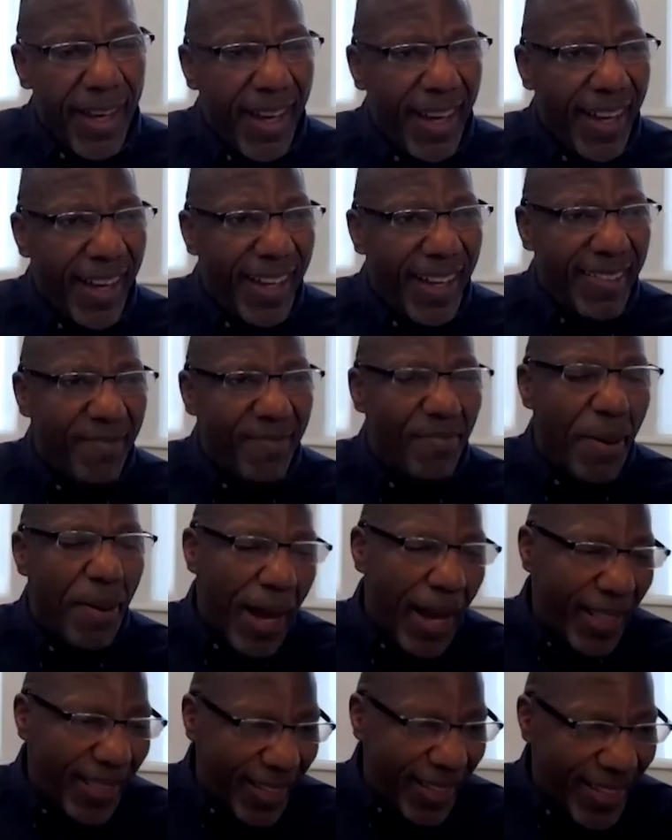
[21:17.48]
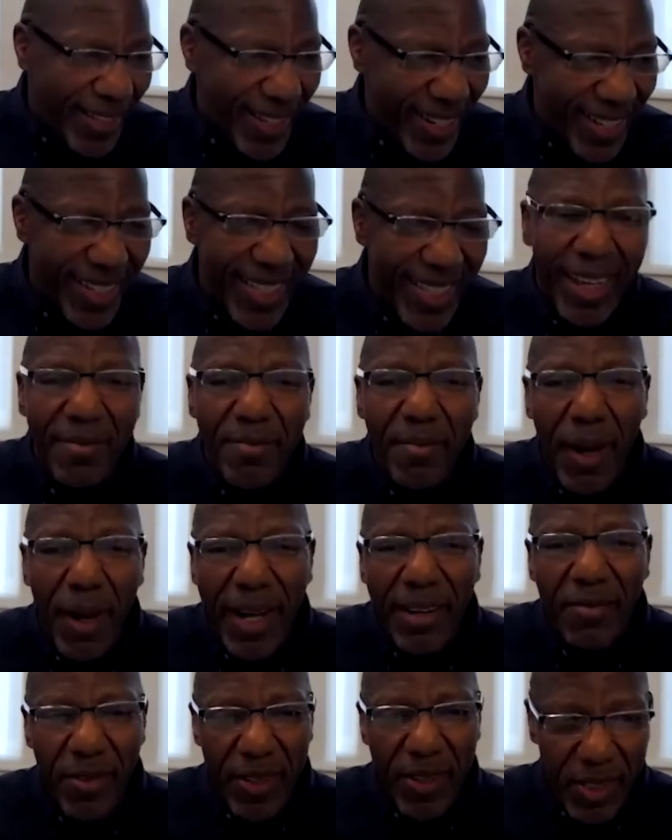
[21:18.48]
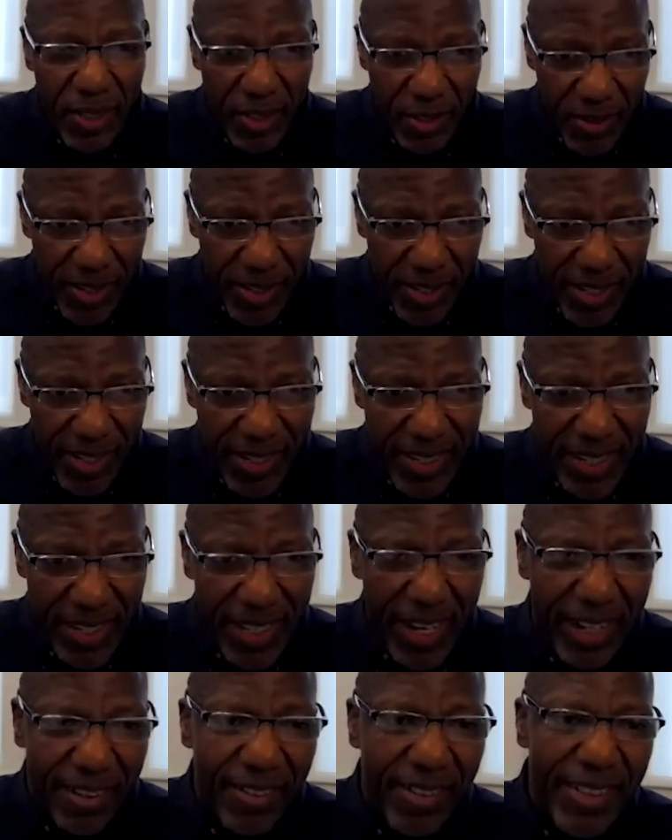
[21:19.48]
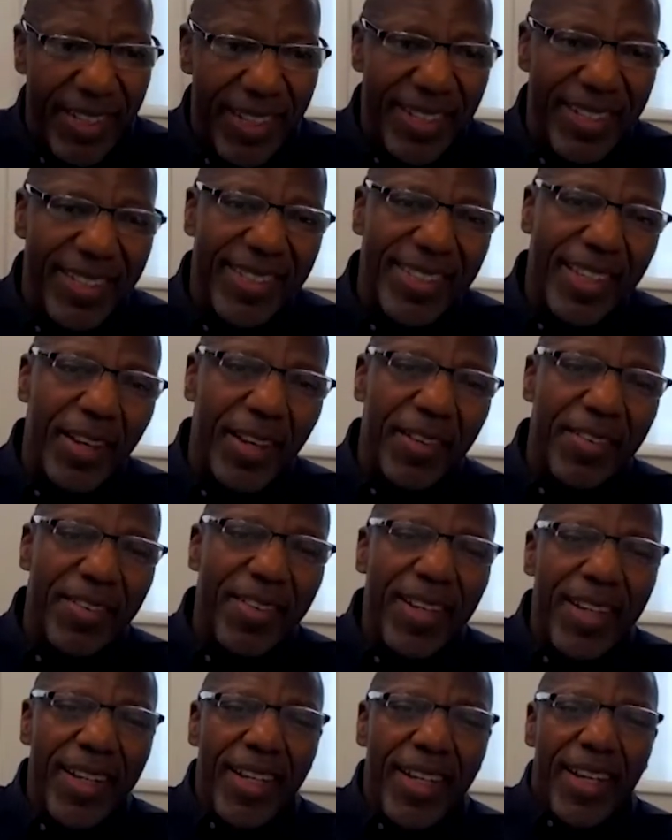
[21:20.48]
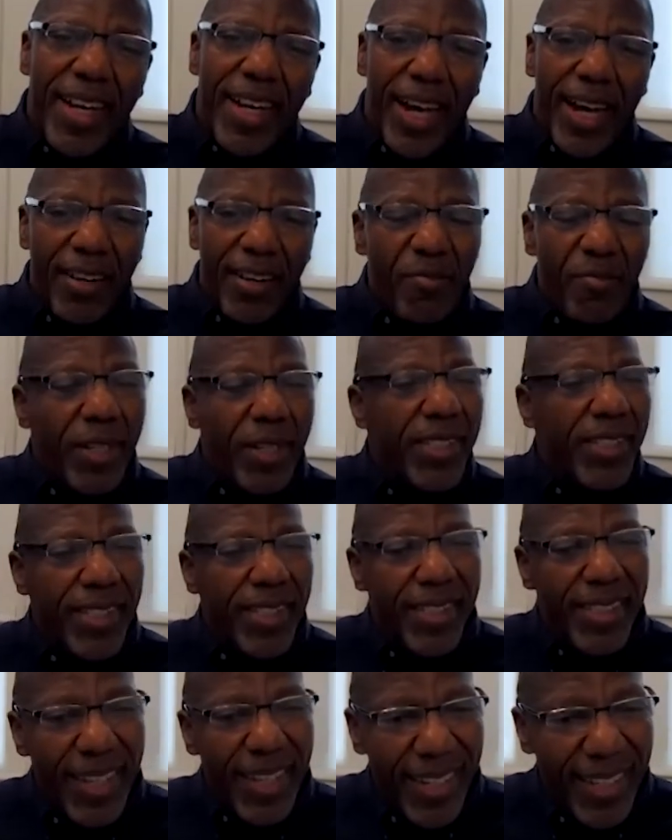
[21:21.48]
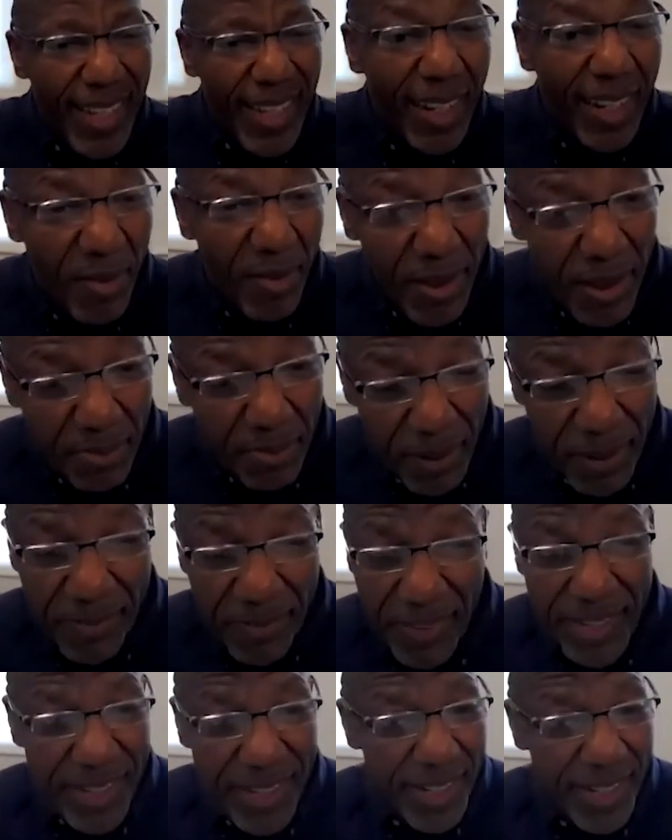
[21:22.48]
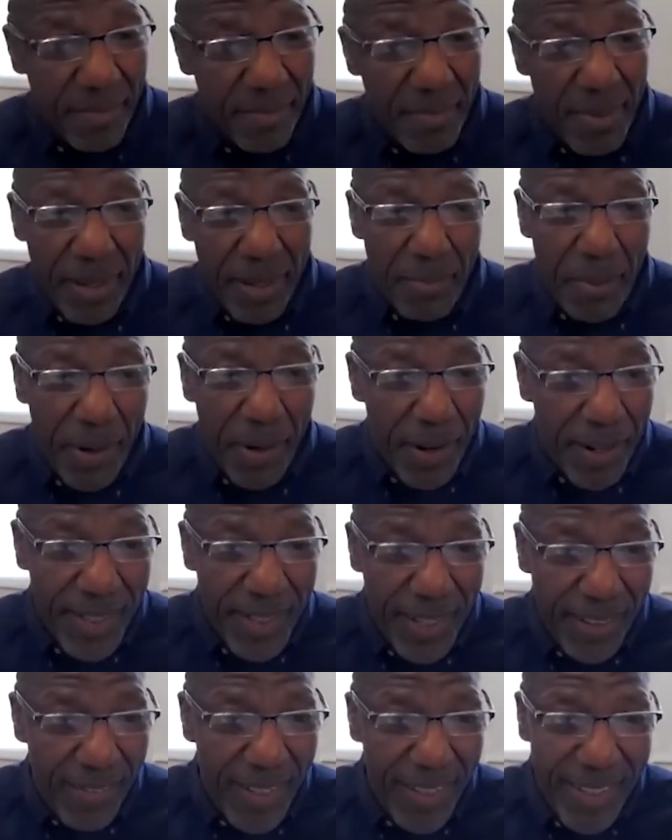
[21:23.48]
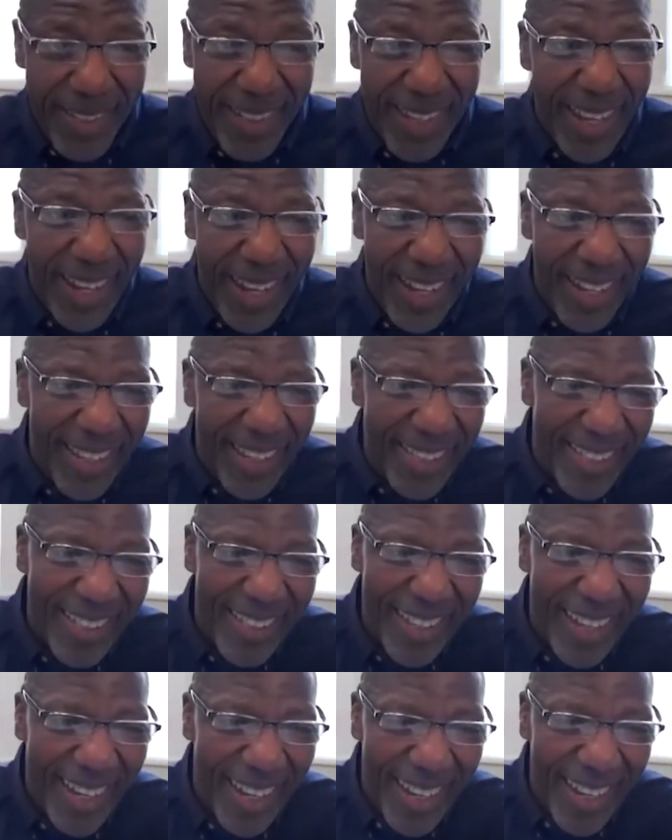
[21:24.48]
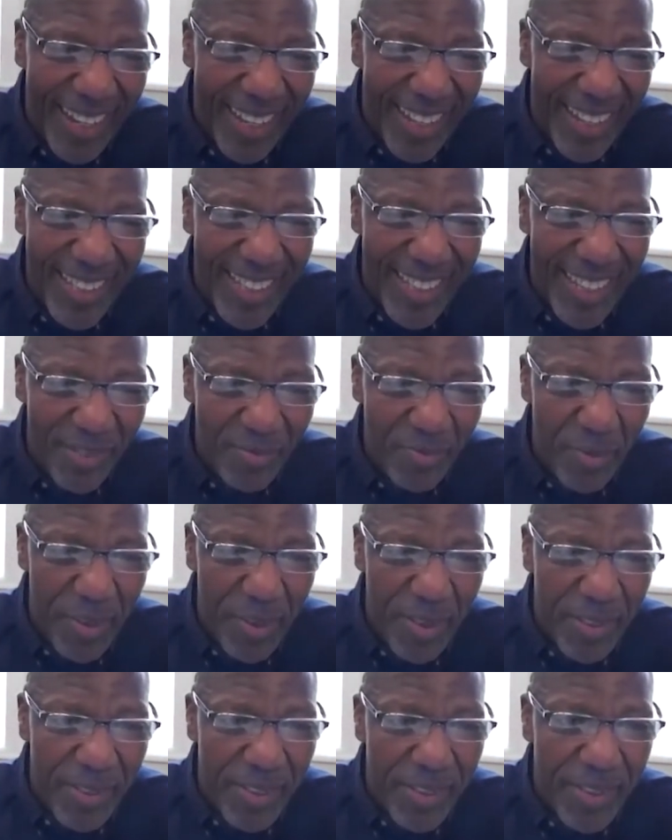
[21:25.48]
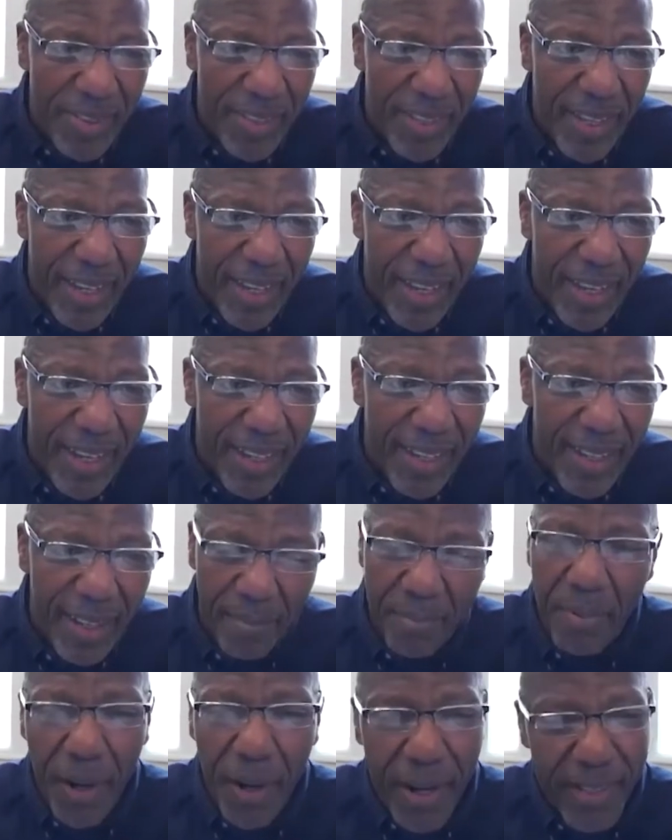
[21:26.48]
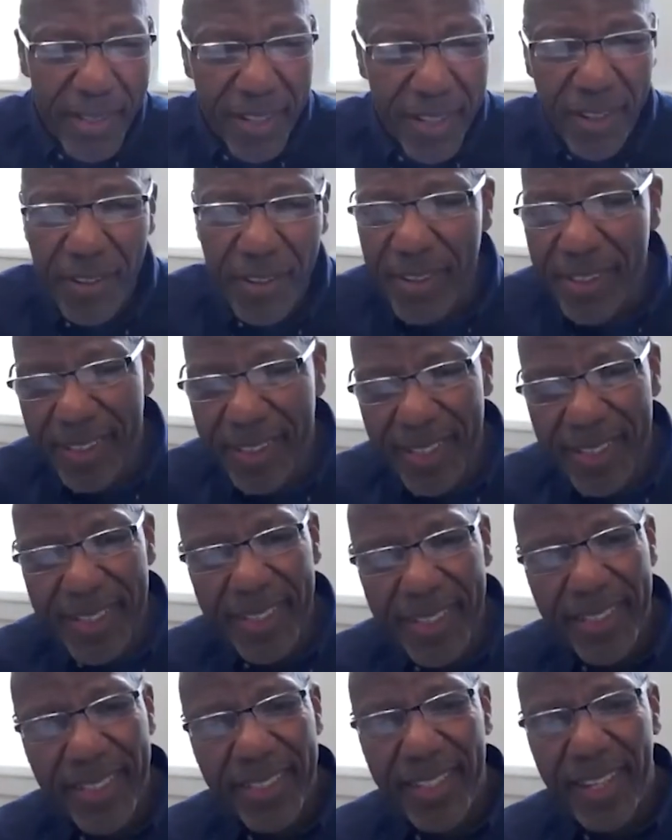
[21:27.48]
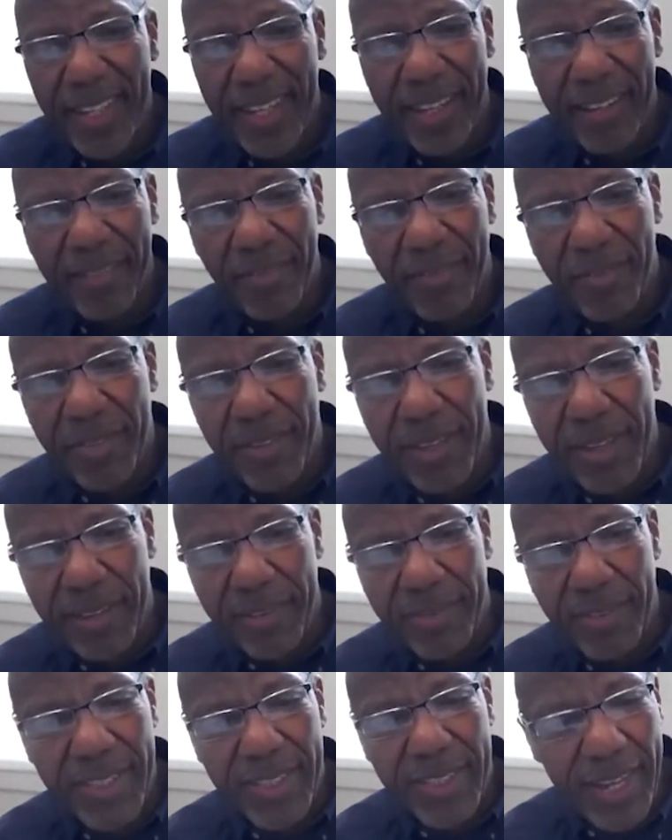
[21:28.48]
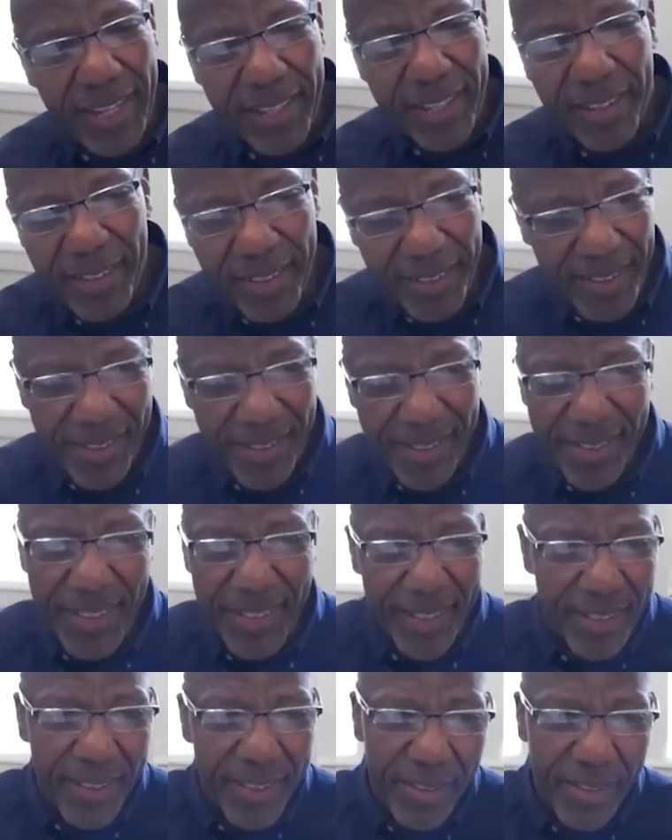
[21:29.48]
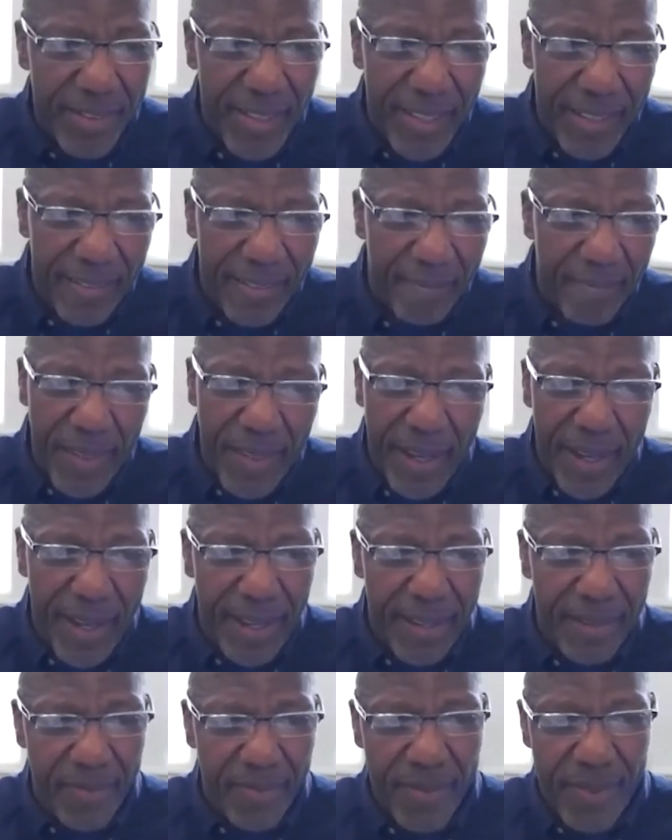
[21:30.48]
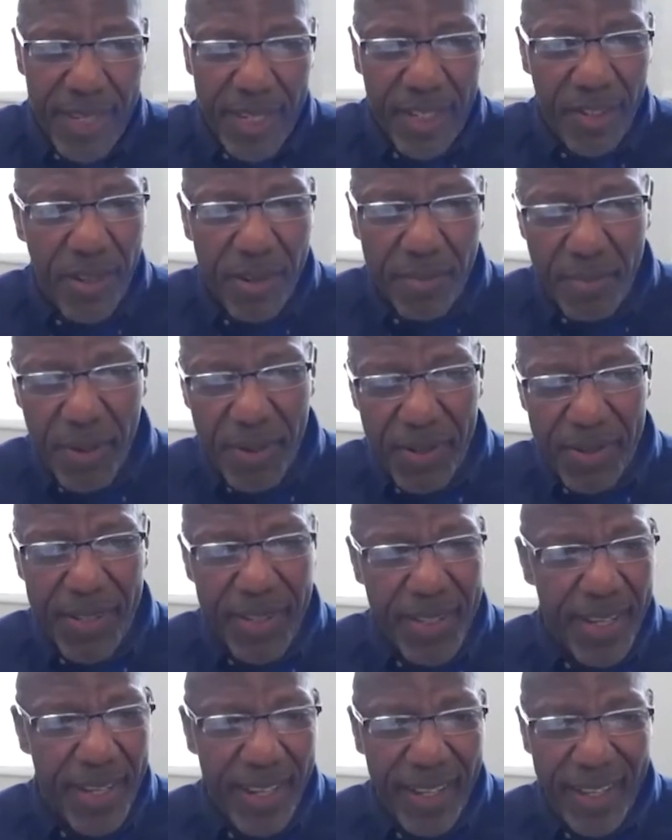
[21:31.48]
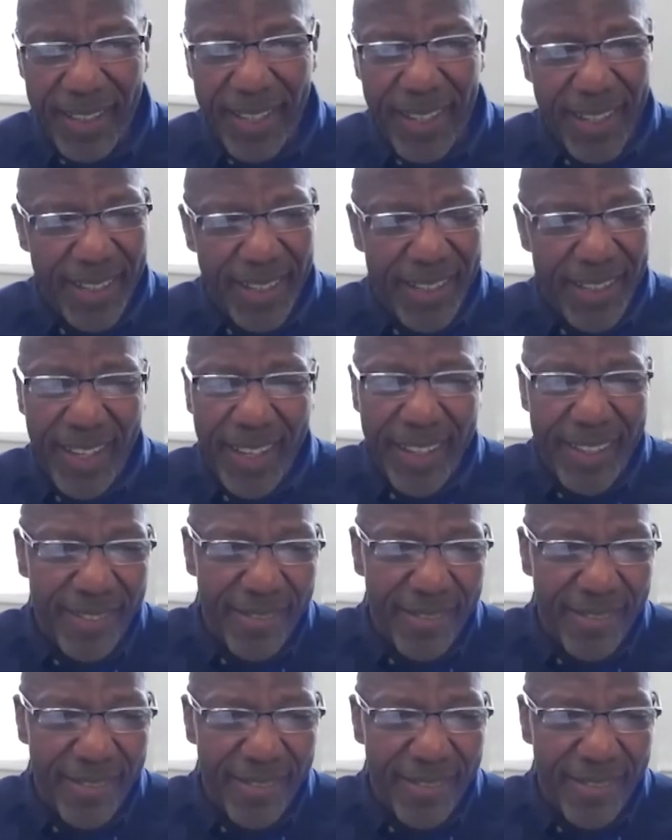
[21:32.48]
uh, policies that might reduce these inequities. So, uh, one of the things I was privileged to be a part of it, and uh, it was uh, a broad coalition of, of stakeholders, including uh, district personnel at,